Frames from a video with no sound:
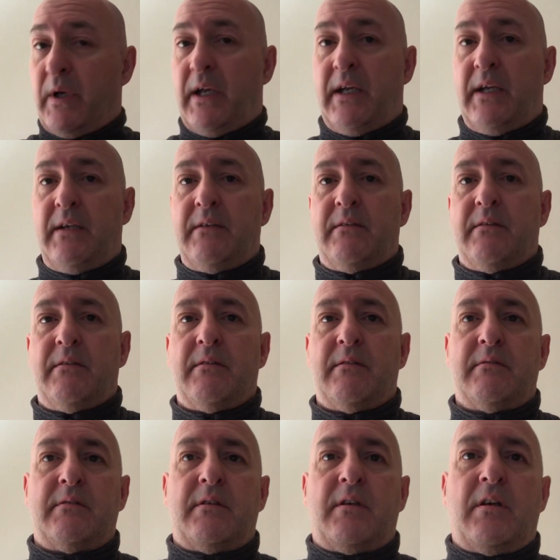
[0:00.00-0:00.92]
we
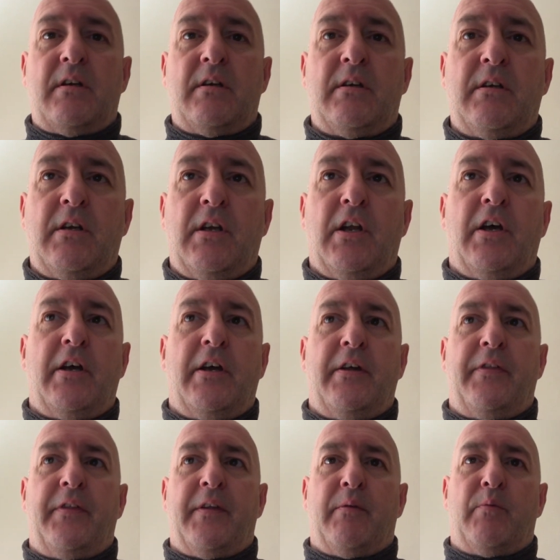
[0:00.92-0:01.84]

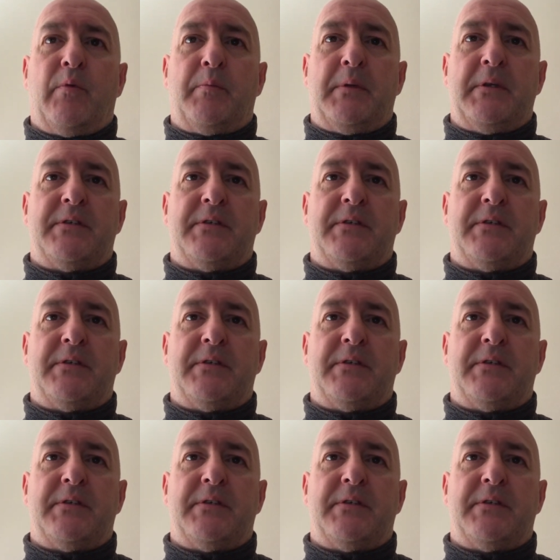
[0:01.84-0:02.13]
learn that would